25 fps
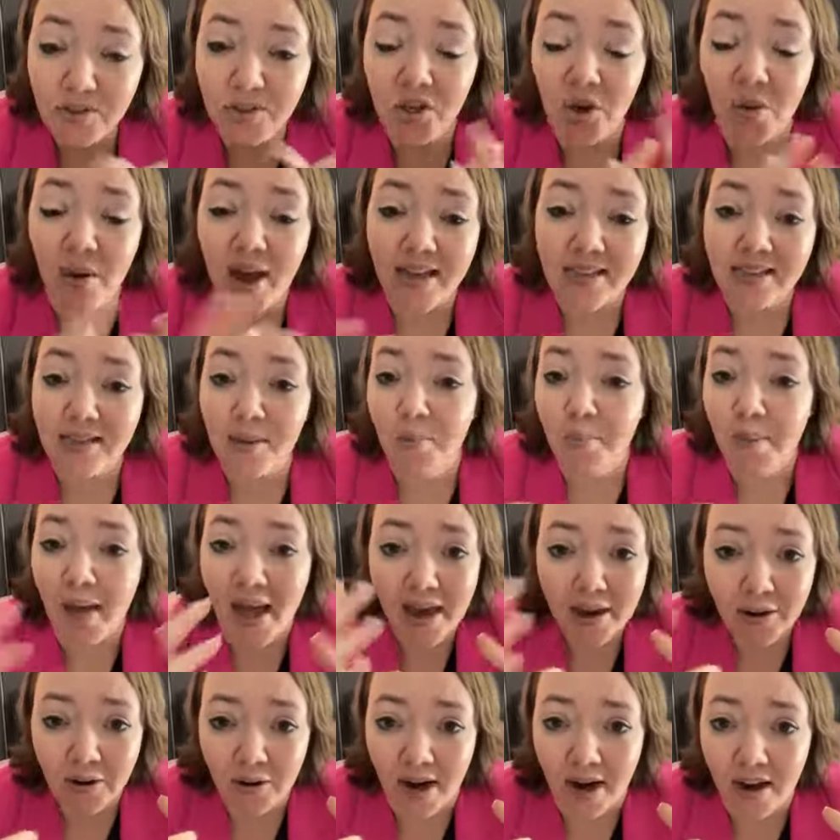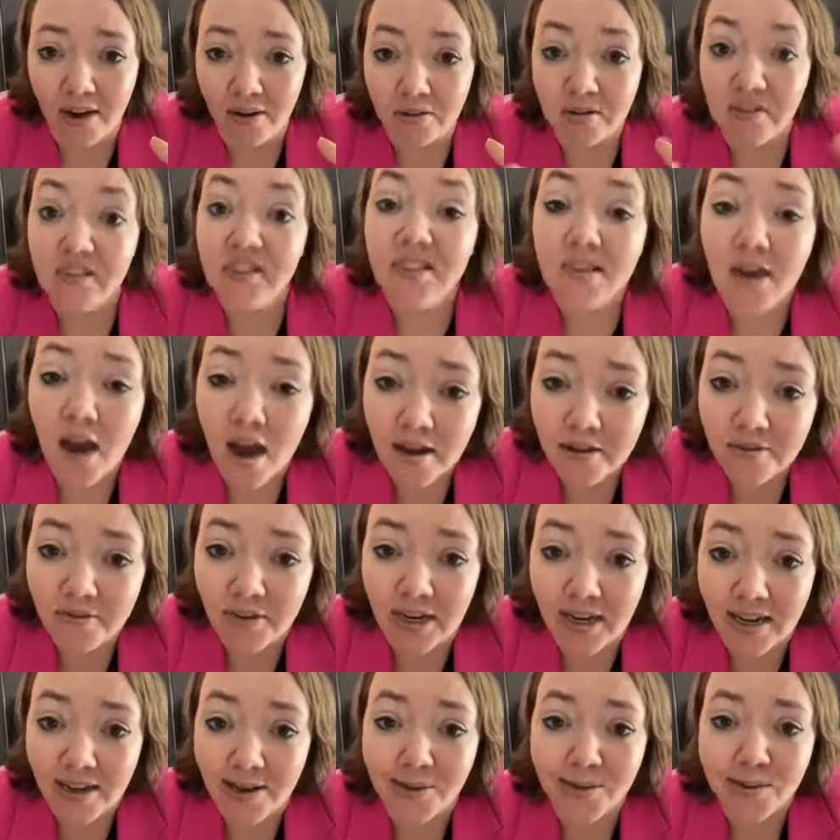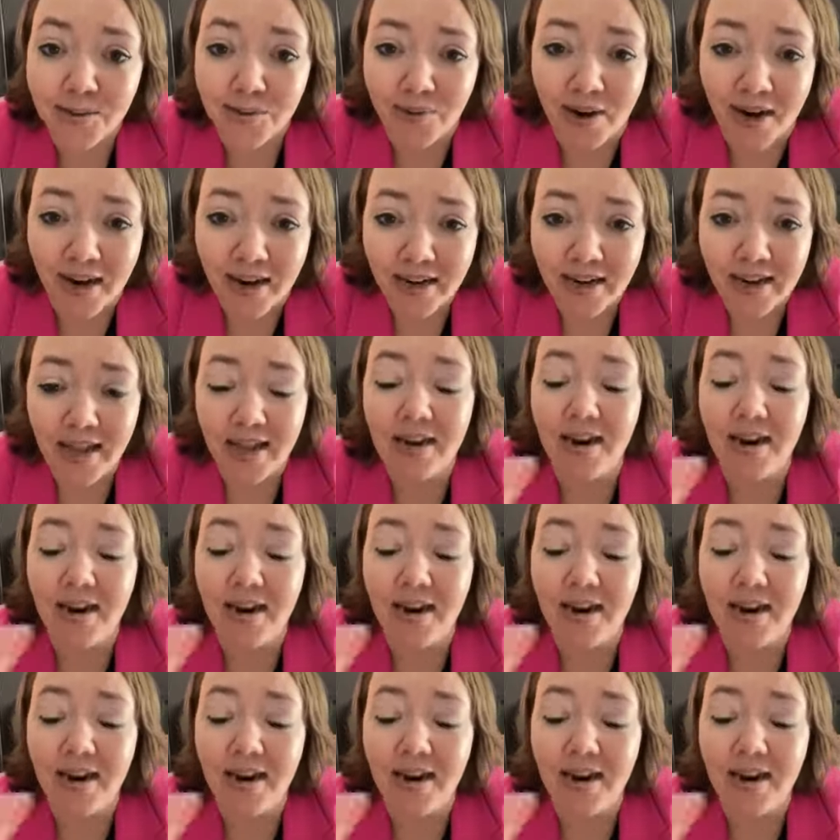So as a background, stock videos, right?